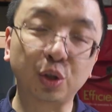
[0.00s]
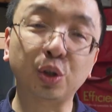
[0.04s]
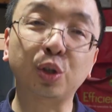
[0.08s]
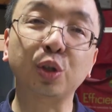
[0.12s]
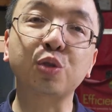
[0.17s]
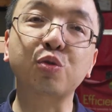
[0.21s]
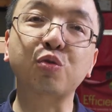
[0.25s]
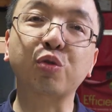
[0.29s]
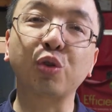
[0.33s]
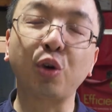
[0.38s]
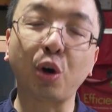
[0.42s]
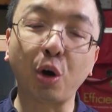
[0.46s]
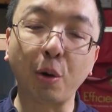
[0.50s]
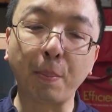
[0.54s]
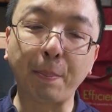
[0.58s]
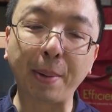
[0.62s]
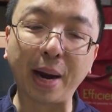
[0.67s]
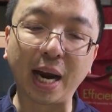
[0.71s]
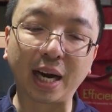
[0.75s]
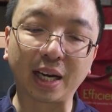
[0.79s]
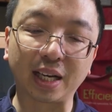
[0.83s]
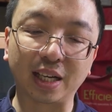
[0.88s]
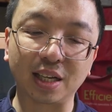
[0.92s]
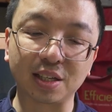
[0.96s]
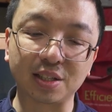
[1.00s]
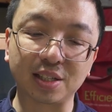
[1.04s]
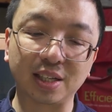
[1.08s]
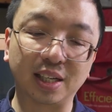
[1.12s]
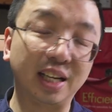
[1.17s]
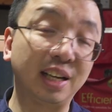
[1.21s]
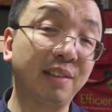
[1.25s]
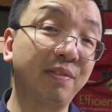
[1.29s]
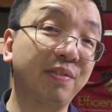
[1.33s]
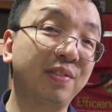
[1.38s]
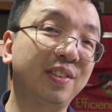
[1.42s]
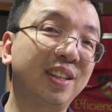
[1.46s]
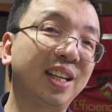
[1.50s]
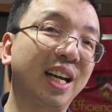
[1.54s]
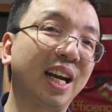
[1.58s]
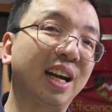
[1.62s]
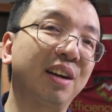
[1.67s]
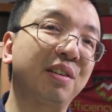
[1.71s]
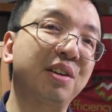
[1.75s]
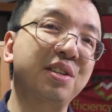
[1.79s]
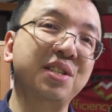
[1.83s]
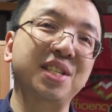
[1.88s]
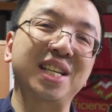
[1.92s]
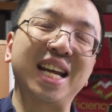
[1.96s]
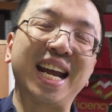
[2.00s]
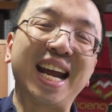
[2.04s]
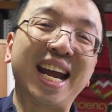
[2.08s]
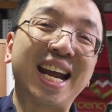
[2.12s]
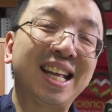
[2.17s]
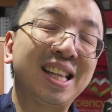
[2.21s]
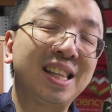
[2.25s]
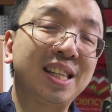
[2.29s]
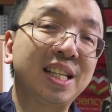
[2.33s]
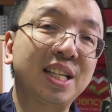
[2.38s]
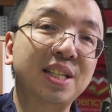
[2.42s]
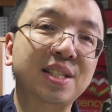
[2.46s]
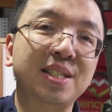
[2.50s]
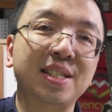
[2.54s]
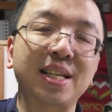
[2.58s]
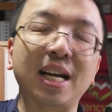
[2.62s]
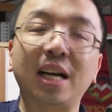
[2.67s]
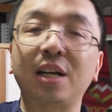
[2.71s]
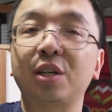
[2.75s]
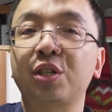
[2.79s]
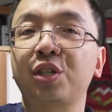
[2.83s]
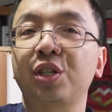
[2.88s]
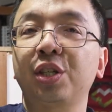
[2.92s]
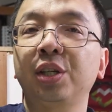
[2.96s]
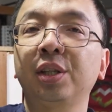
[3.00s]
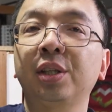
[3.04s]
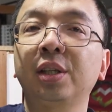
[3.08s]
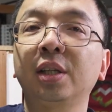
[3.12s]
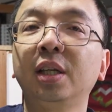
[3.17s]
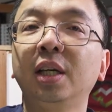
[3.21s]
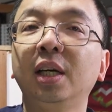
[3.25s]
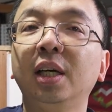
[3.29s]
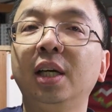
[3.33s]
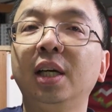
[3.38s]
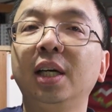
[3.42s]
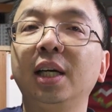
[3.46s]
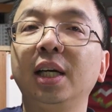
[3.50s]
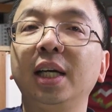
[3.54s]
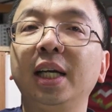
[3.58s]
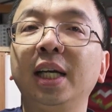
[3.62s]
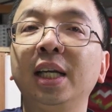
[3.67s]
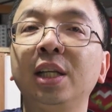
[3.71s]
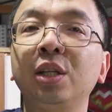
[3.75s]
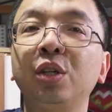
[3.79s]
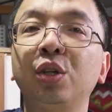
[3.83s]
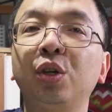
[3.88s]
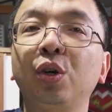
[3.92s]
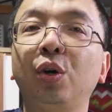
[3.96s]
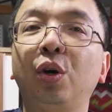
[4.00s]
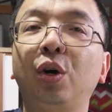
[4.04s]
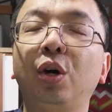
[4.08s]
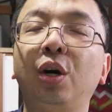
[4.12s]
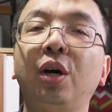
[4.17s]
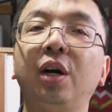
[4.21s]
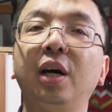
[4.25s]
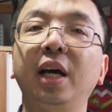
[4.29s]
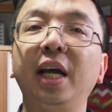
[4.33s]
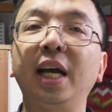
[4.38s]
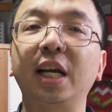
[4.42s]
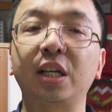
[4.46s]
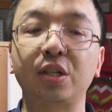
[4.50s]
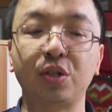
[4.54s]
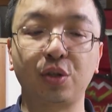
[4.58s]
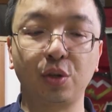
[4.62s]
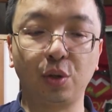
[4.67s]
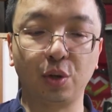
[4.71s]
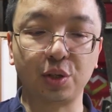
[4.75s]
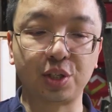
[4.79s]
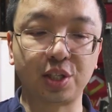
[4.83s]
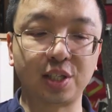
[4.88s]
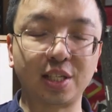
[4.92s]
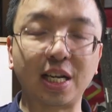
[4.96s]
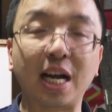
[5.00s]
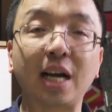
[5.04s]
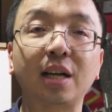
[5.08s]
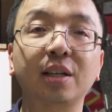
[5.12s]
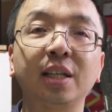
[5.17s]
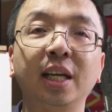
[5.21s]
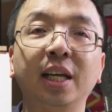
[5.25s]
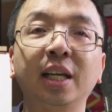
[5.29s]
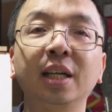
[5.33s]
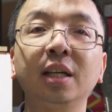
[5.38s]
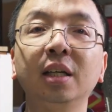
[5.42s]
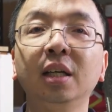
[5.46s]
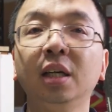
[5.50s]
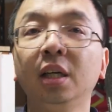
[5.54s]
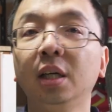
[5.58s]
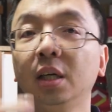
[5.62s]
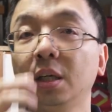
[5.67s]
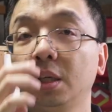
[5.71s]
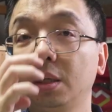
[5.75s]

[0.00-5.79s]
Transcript: the drawback is if there is any suction in your exhaust ducting,